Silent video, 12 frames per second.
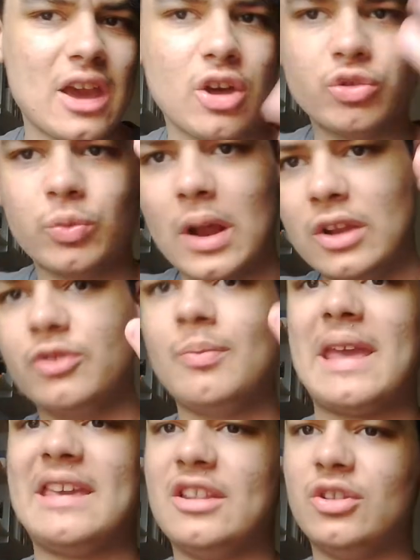as well as
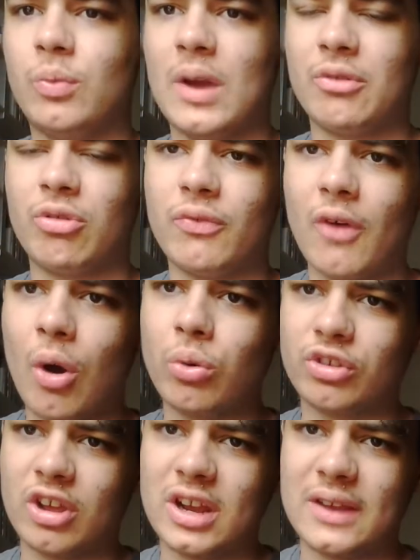making the winner of
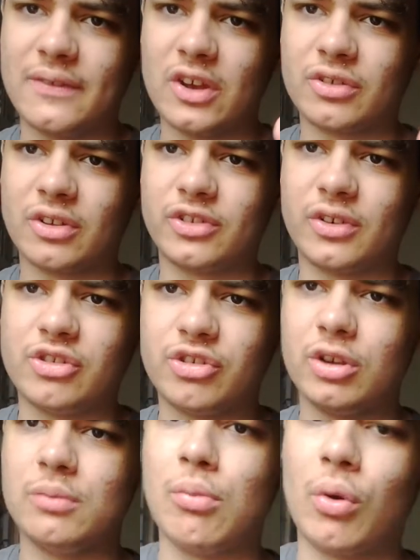Alternative First Round Series
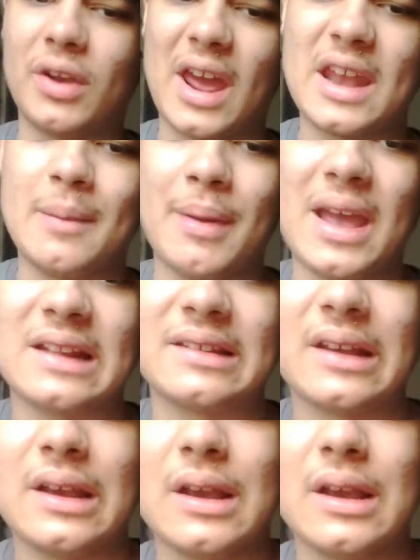2, more on that in a bit.